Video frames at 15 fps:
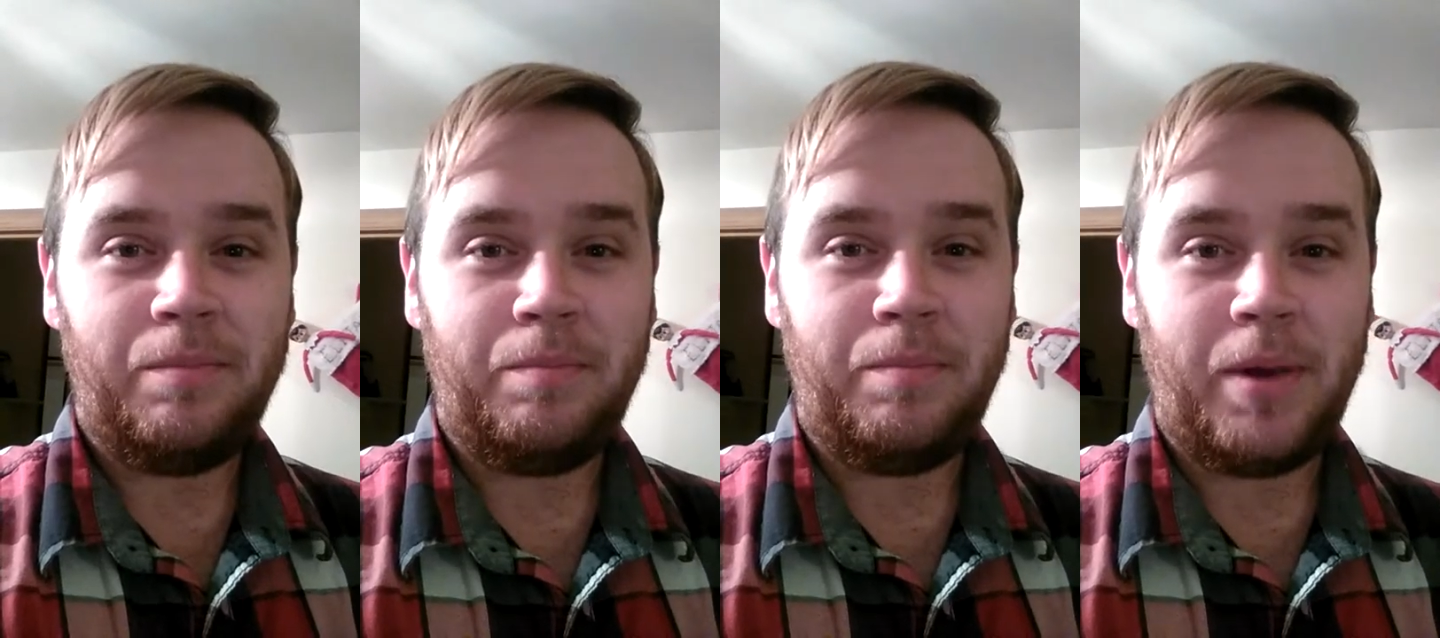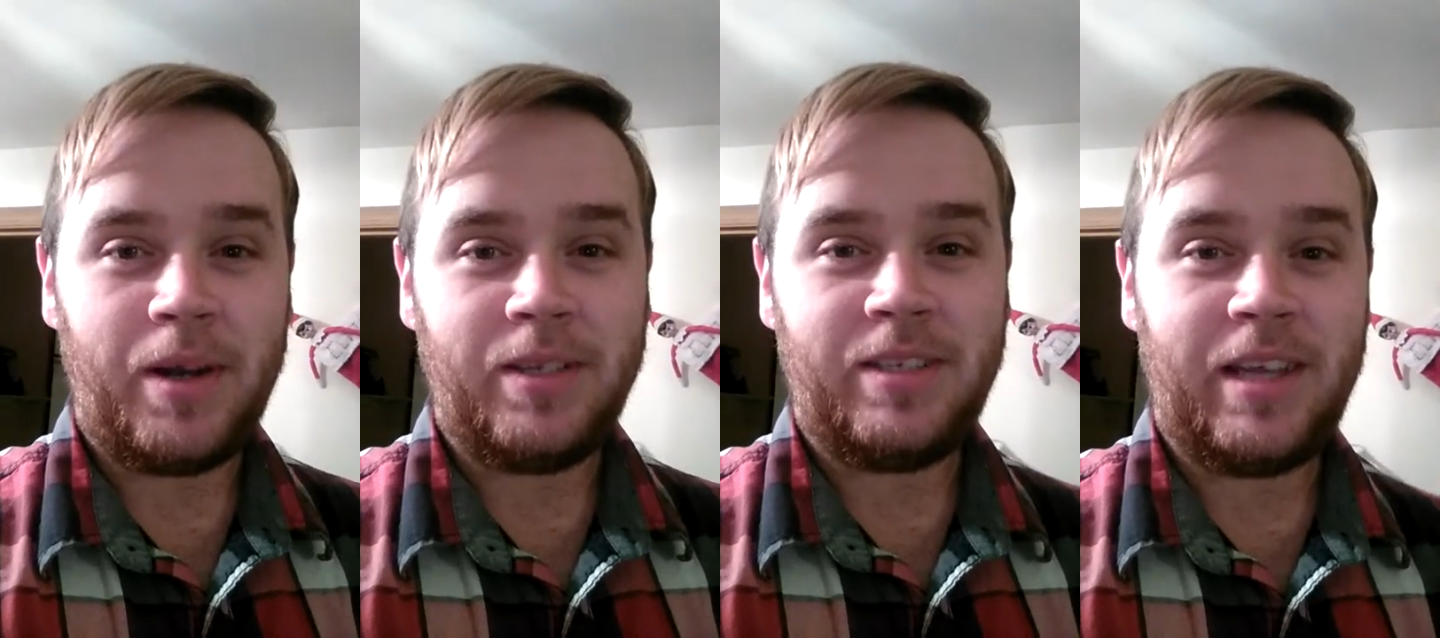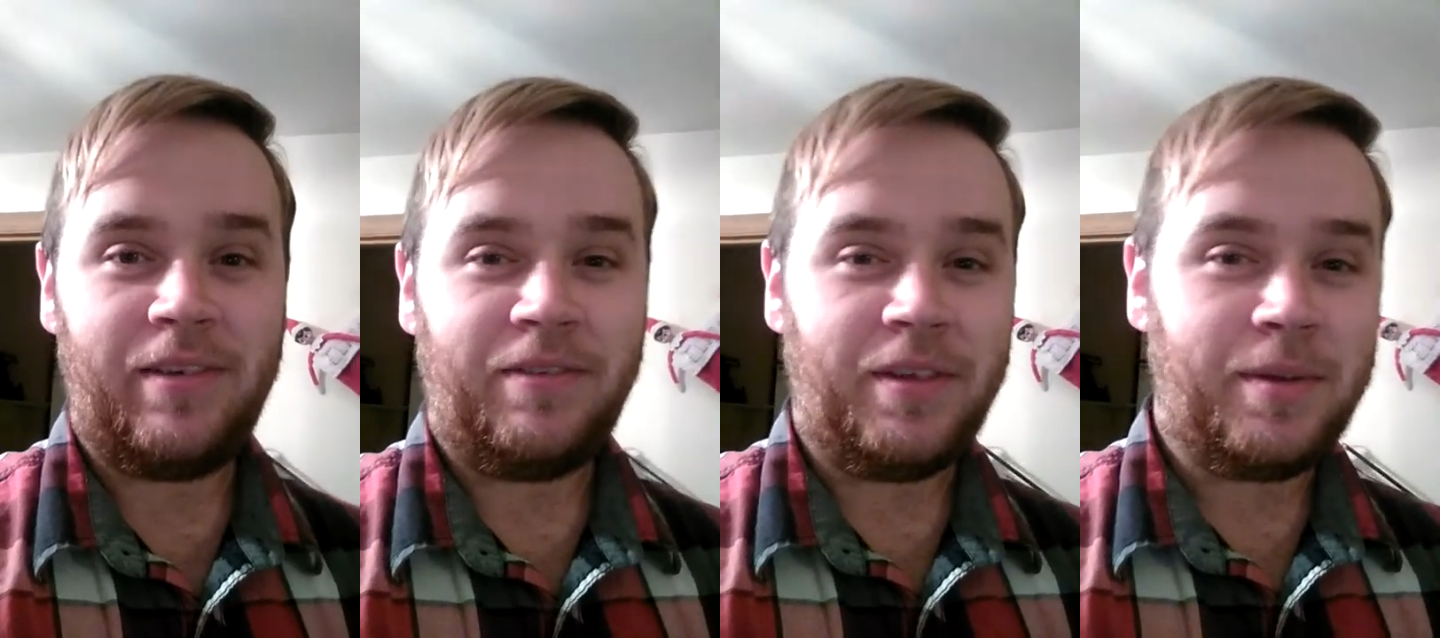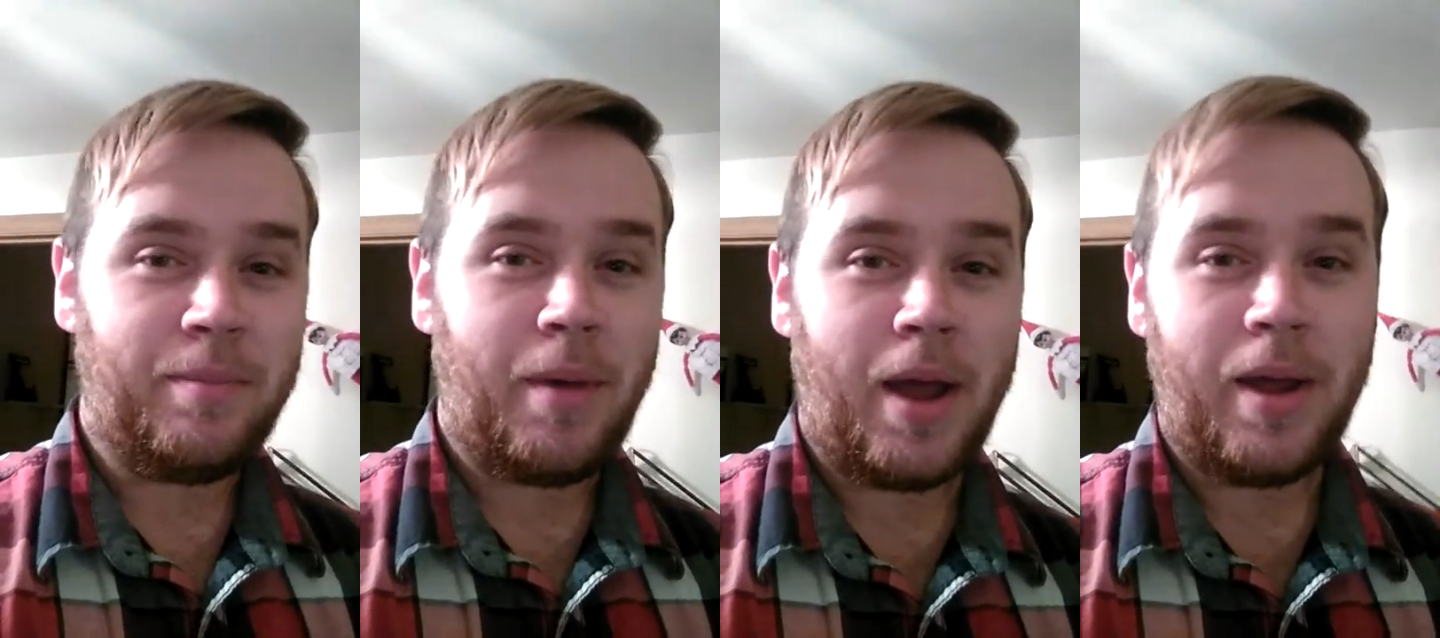but it's
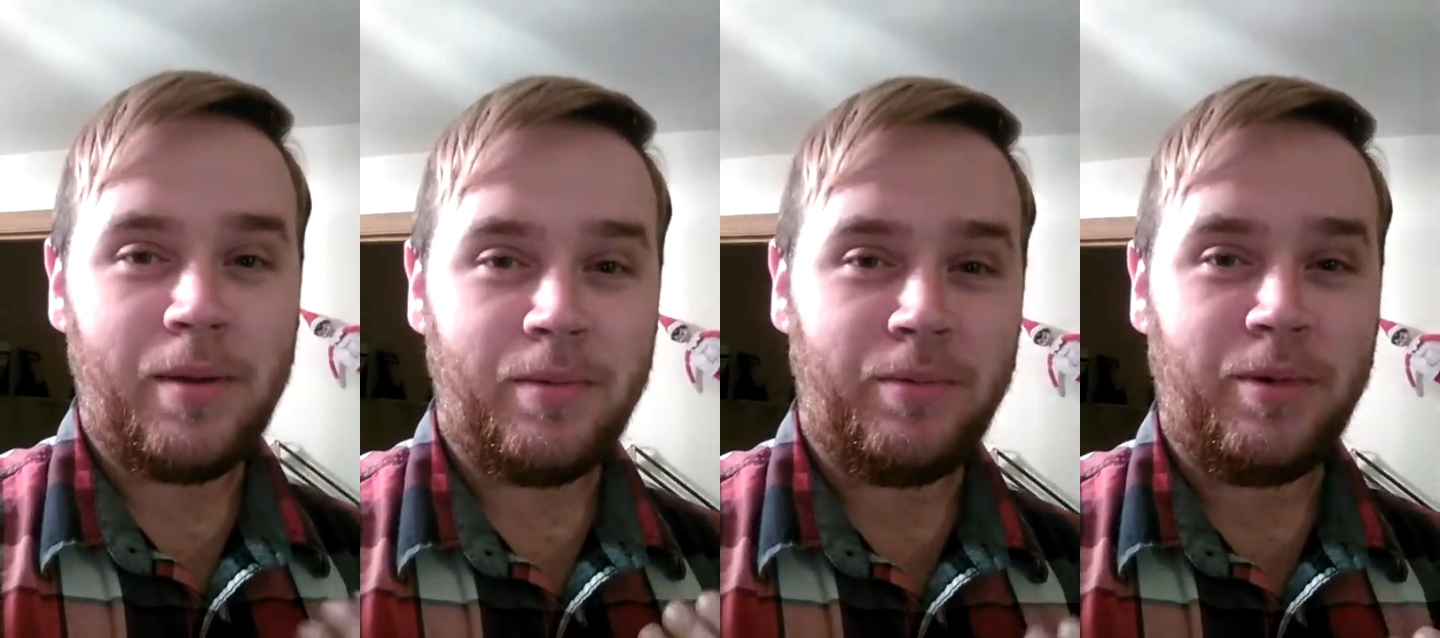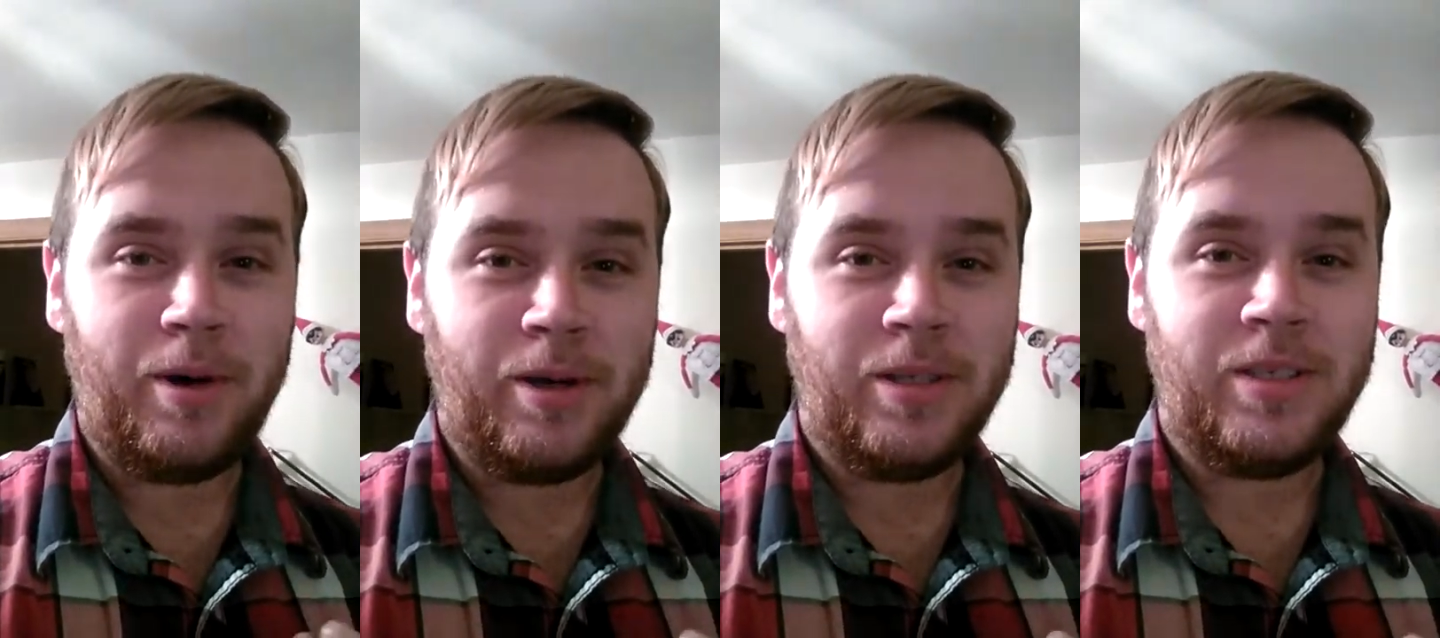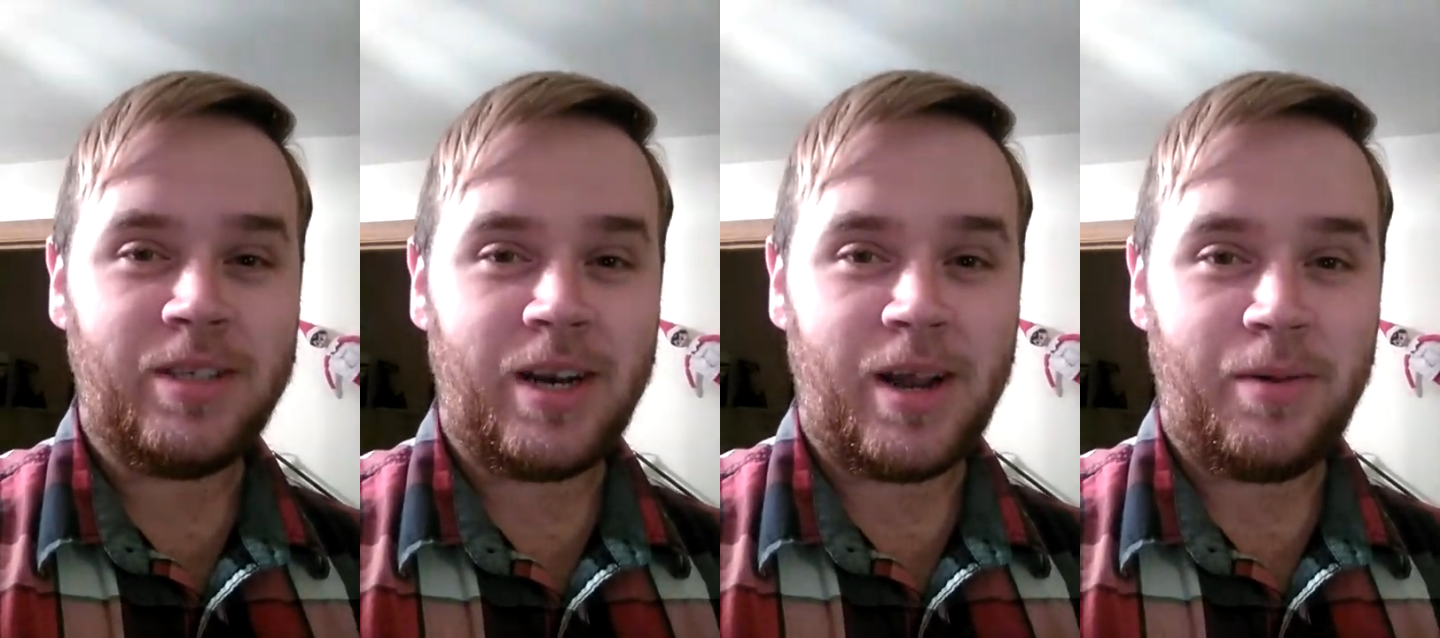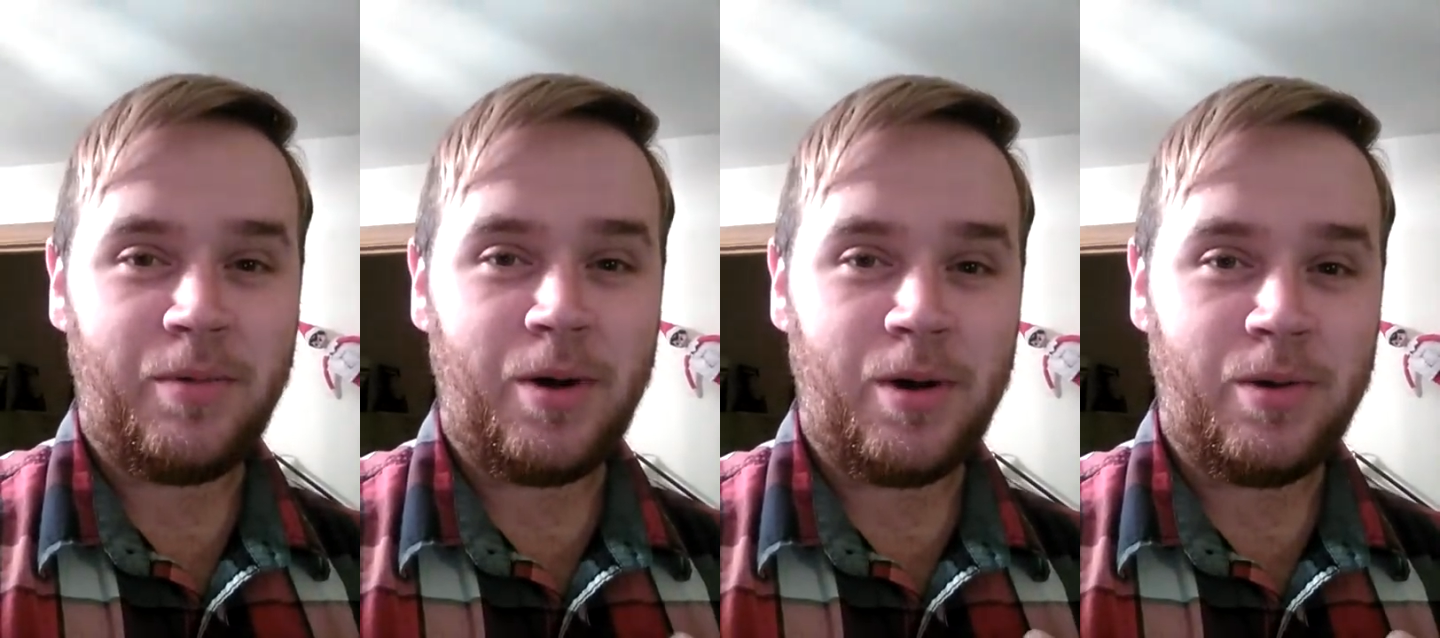definitely my words that I
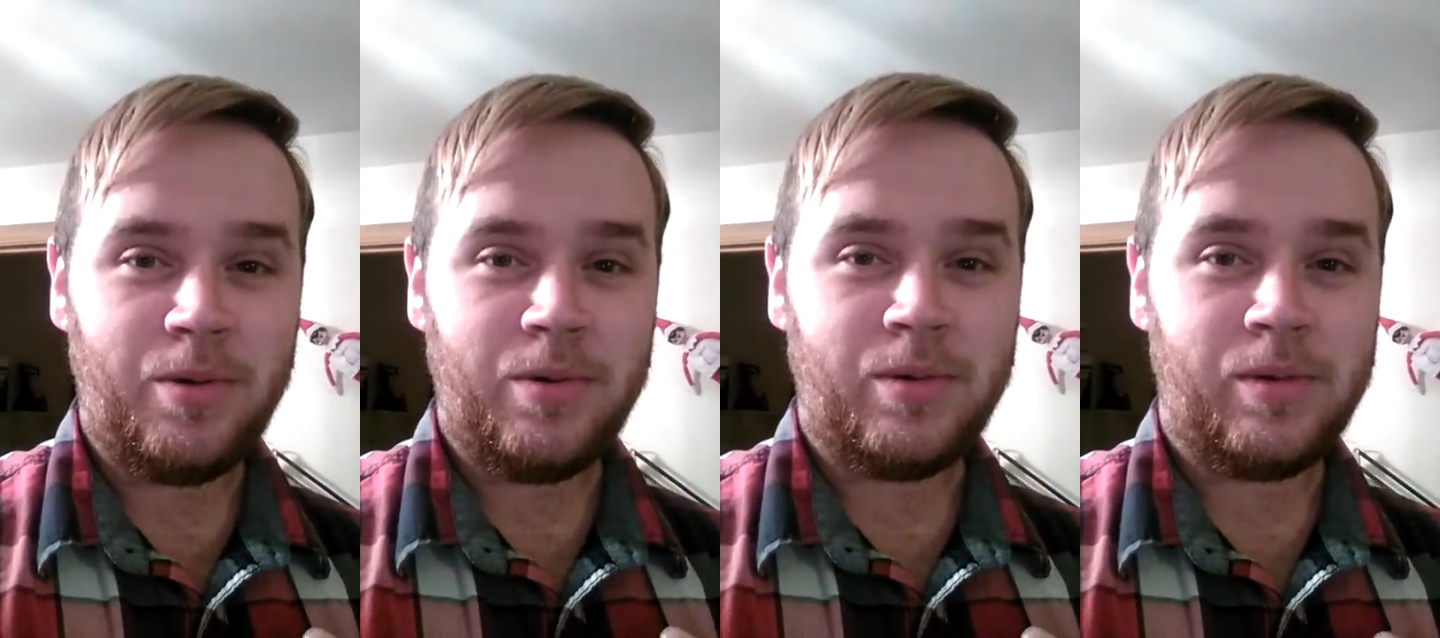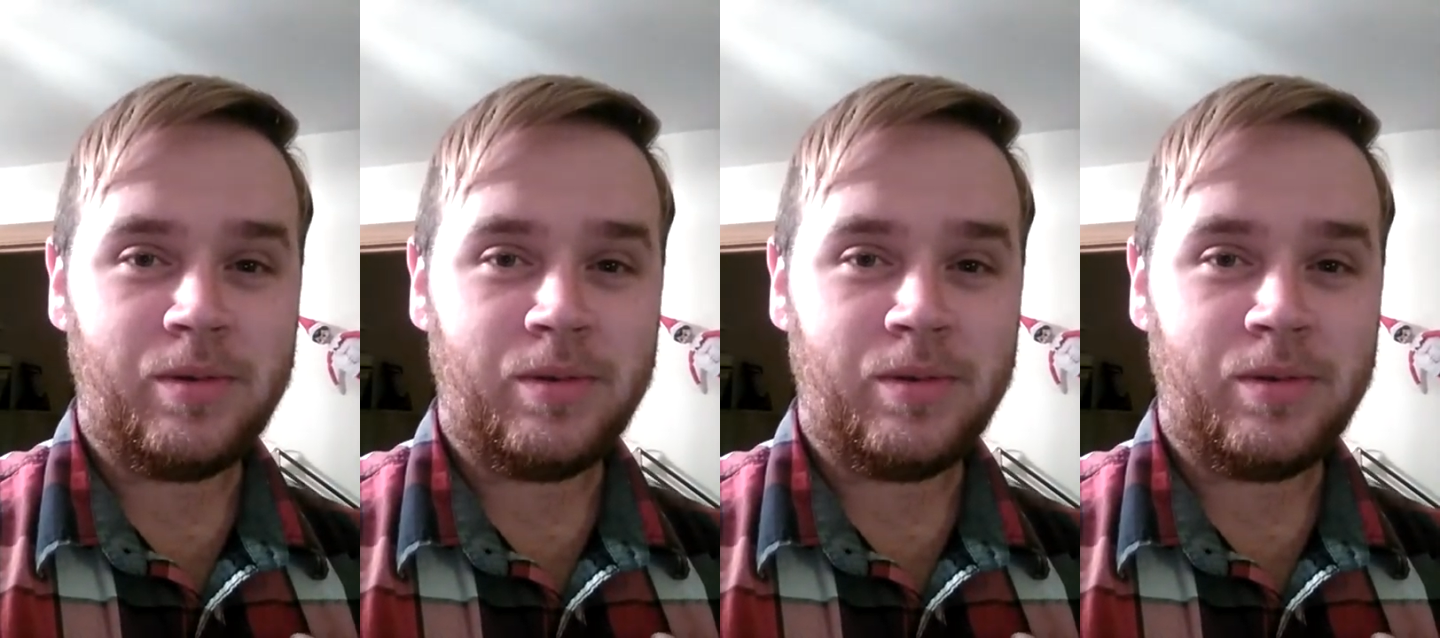wrote.